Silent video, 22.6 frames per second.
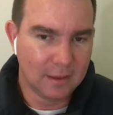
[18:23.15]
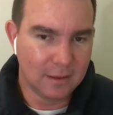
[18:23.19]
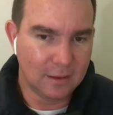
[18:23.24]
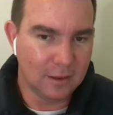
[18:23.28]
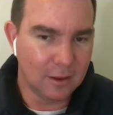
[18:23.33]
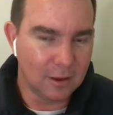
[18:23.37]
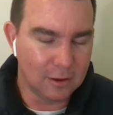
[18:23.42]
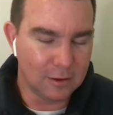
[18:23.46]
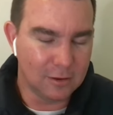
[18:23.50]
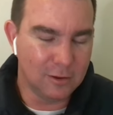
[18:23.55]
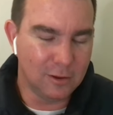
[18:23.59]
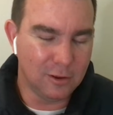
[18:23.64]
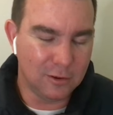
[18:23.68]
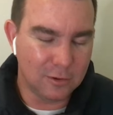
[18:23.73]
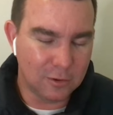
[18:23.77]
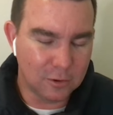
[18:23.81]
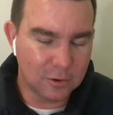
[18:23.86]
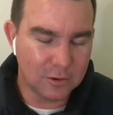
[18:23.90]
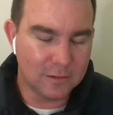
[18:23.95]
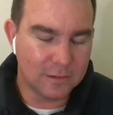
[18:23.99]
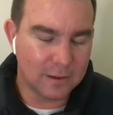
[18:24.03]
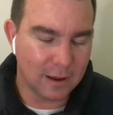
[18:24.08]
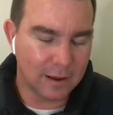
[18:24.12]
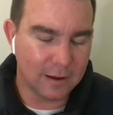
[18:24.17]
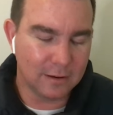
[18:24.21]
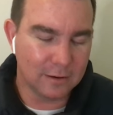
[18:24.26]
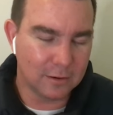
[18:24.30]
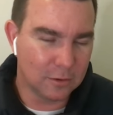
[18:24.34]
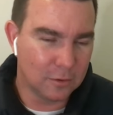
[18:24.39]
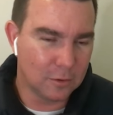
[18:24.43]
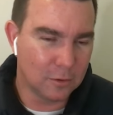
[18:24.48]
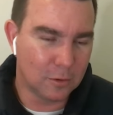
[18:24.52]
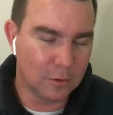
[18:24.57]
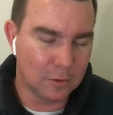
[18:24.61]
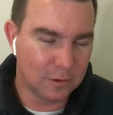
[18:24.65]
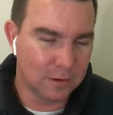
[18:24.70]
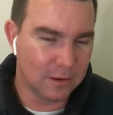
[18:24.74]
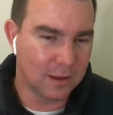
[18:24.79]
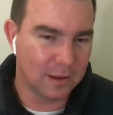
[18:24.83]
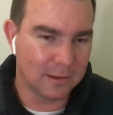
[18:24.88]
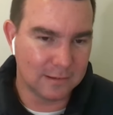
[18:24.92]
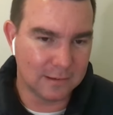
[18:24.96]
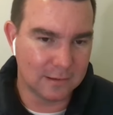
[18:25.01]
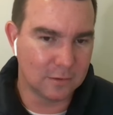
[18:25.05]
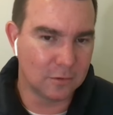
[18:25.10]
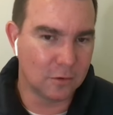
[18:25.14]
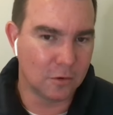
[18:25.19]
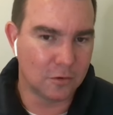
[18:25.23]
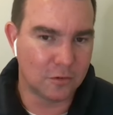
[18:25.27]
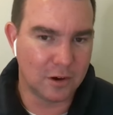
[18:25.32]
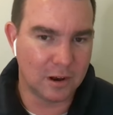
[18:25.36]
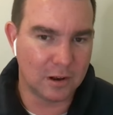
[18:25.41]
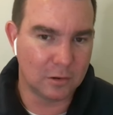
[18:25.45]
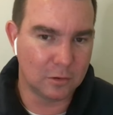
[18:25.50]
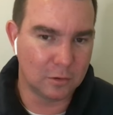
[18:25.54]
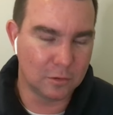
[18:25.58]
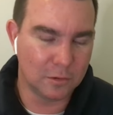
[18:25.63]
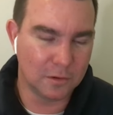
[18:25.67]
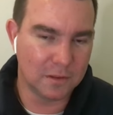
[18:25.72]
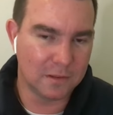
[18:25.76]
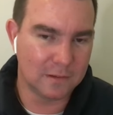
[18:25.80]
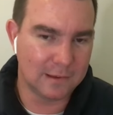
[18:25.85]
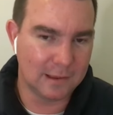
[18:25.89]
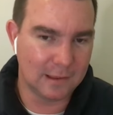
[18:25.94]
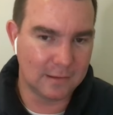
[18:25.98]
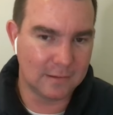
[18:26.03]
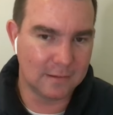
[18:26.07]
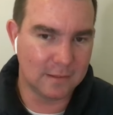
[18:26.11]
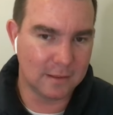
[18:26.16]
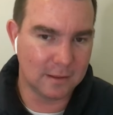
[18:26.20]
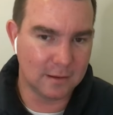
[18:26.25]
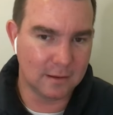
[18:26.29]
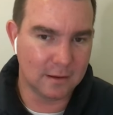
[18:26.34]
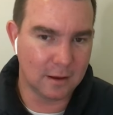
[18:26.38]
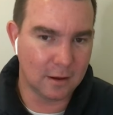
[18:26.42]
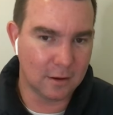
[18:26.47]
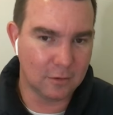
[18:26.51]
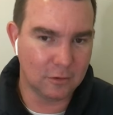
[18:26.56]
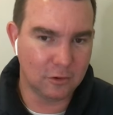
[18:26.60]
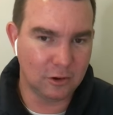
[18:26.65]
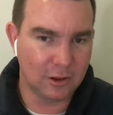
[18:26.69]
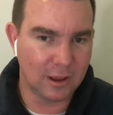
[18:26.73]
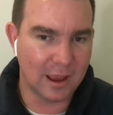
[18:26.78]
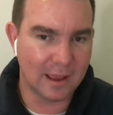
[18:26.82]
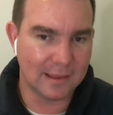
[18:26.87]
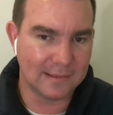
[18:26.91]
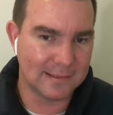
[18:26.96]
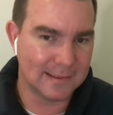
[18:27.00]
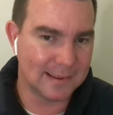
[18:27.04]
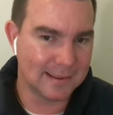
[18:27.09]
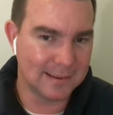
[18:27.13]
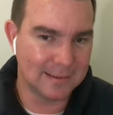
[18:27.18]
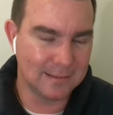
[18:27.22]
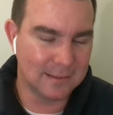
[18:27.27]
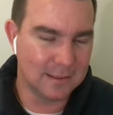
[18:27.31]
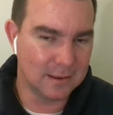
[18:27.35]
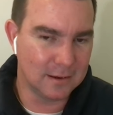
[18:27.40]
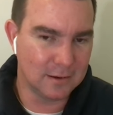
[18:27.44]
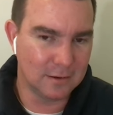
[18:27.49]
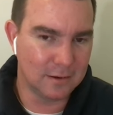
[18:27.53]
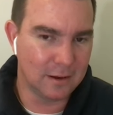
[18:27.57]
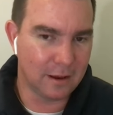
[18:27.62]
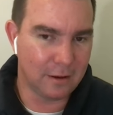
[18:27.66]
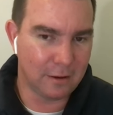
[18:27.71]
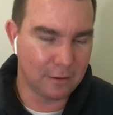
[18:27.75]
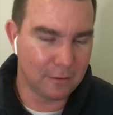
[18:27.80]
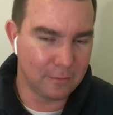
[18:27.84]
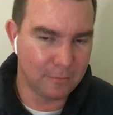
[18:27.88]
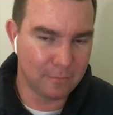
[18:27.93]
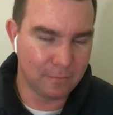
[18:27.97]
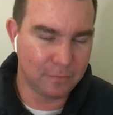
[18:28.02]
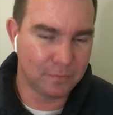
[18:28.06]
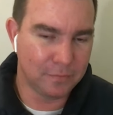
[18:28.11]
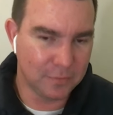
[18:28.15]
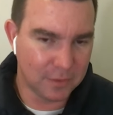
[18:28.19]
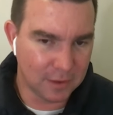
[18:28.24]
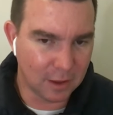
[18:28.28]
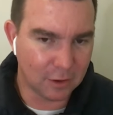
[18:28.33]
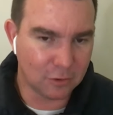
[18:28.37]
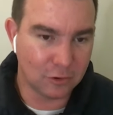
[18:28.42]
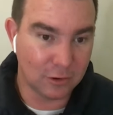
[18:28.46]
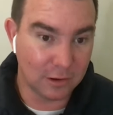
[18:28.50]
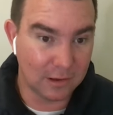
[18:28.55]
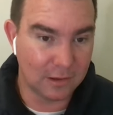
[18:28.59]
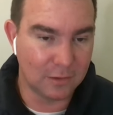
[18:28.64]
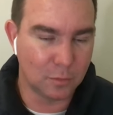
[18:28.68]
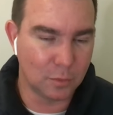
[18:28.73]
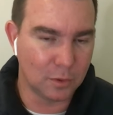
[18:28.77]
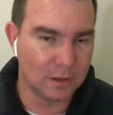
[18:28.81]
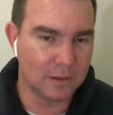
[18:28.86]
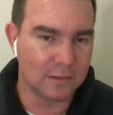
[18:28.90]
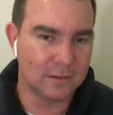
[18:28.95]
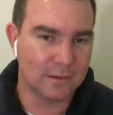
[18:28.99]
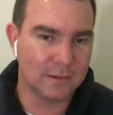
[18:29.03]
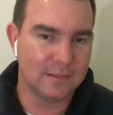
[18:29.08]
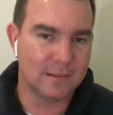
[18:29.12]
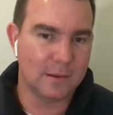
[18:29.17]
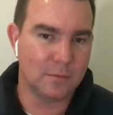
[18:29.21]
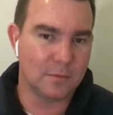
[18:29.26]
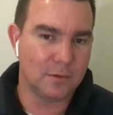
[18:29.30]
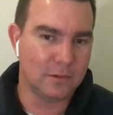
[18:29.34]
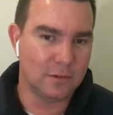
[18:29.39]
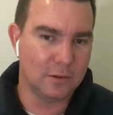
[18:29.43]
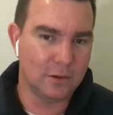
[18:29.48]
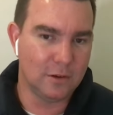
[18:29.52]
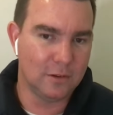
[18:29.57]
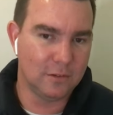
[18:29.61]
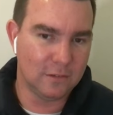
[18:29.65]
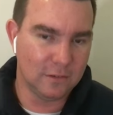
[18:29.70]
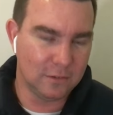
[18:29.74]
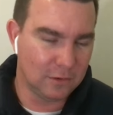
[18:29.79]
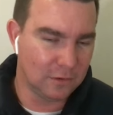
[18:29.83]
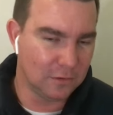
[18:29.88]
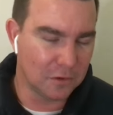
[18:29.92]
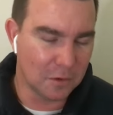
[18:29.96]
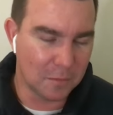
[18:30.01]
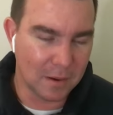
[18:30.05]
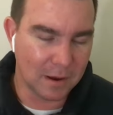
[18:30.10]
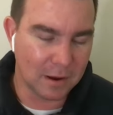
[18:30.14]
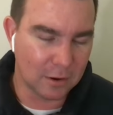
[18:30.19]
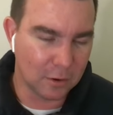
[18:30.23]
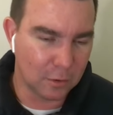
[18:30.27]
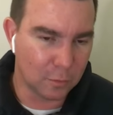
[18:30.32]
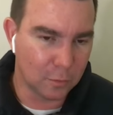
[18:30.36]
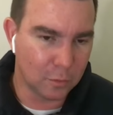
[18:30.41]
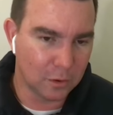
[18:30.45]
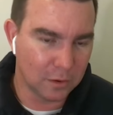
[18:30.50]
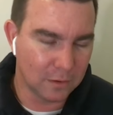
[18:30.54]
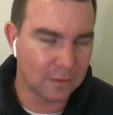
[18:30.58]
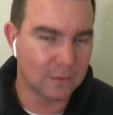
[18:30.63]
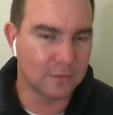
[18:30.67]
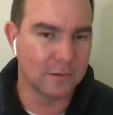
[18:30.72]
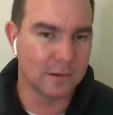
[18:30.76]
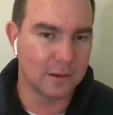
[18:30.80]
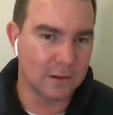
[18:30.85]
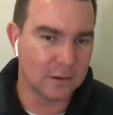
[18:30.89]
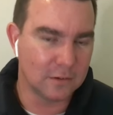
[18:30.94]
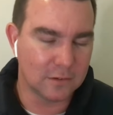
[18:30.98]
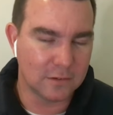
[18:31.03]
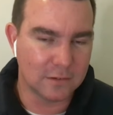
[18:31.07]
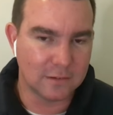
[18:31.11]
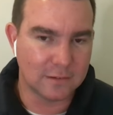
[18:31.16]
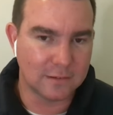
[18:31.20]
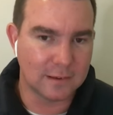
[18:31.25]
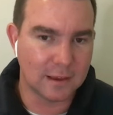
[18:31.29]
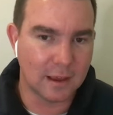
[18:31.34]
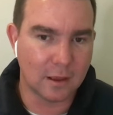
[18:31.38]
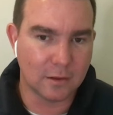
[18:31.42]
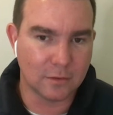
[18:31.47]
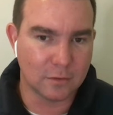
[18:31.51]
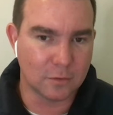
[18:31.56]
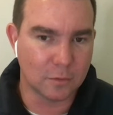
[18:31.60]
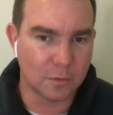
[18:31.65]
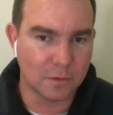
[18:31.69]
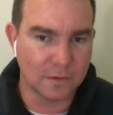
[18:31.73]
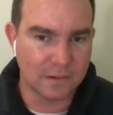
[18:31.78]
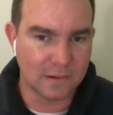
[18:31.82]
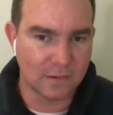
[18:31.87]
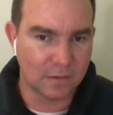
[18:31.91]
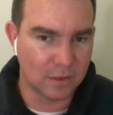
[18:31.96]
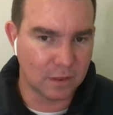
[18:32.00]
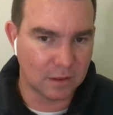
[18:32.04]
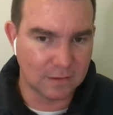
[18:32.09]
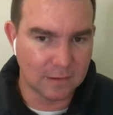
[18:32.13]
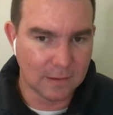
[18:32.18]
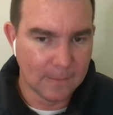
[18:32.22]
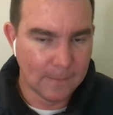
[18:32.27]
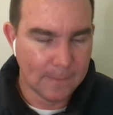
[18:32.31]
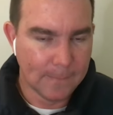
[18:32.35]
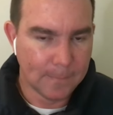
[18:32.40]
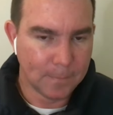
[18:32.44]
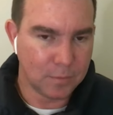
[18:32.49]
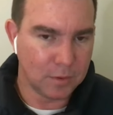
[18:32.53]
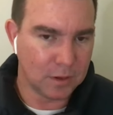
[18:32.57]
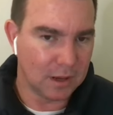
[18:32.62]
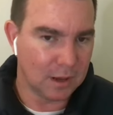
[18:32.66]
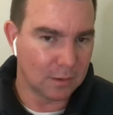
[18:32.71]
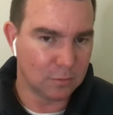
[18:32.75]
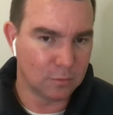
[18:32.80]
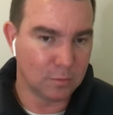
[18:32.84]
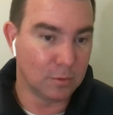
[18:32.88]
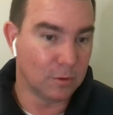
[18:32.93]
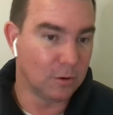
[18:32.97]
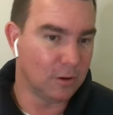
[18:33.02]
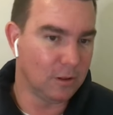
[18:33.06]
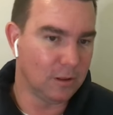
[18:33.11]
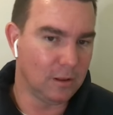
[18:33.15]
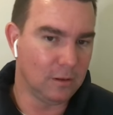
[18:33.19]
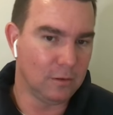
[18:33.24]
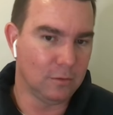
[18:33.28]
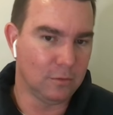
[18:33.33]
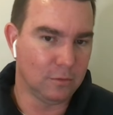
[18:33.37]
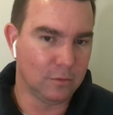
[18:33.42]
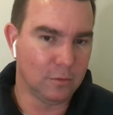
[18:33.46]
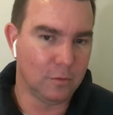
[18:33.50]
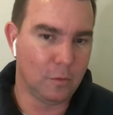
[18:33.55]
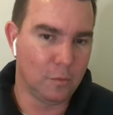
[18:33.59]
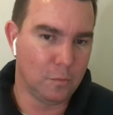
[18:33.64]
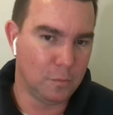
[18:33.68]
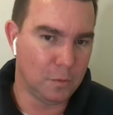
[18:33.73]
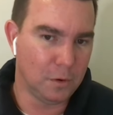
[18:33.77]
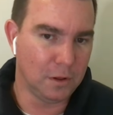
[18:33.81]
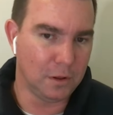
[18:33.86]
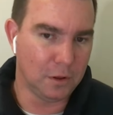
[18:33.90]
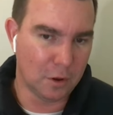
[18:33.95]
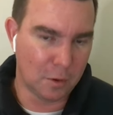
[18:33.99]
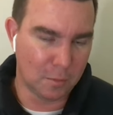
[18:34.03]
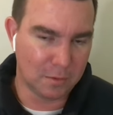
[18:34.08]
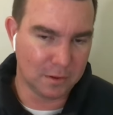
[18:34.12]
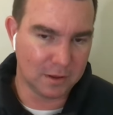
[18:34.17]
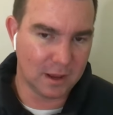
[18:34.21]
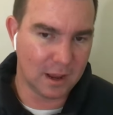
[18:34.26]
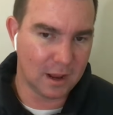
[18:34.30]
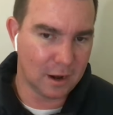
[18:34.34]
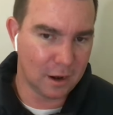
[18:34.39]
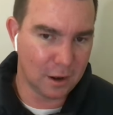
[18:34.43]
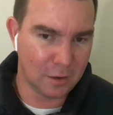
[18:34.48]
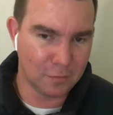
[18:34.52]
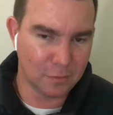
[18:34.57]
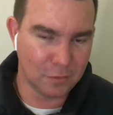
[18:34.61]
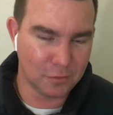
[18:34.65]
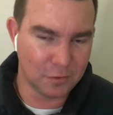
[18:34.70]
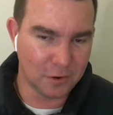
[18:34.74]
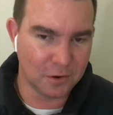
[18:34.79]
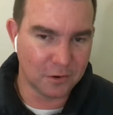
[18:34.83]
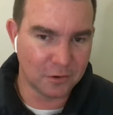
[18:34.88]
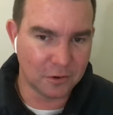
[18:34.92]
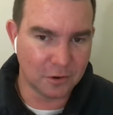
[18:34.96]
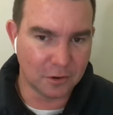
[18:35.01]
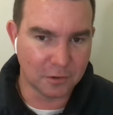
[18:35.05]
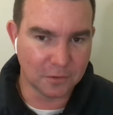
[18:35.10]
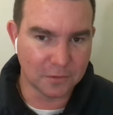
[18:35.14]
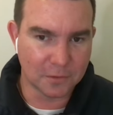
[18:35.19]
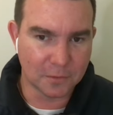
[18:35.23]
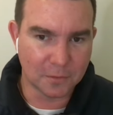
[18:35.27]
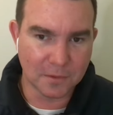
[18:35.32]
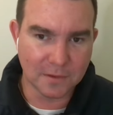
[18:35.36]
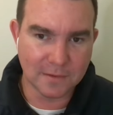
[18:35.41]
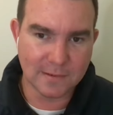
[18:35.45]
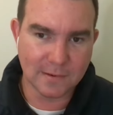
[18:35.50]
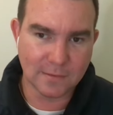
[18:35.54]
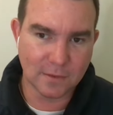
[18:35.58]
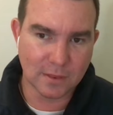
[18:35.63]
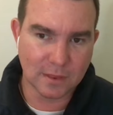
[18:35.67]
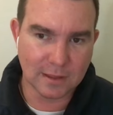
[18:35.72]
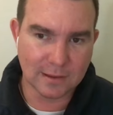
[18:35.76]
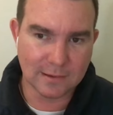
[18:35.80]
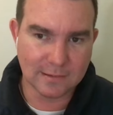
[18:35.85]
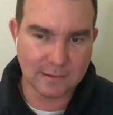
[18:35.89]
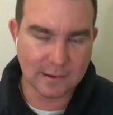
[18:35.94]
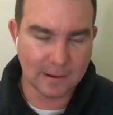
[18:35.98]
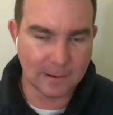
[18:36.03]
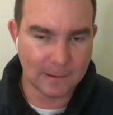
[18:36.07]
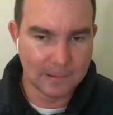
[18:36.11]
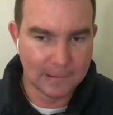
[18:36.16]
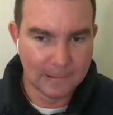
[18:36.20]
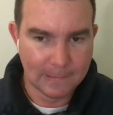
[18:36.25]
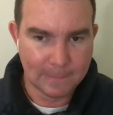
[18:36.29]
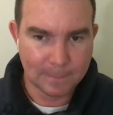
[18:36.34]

Yeah, you could take it to court. Yes, it's contract law in the sense that, she has said that, yeah, she is willing to accept returns and she's gone back on her word and those conditions of sales, all those different things. It becomes really, really complicated over $300 and all those different things. So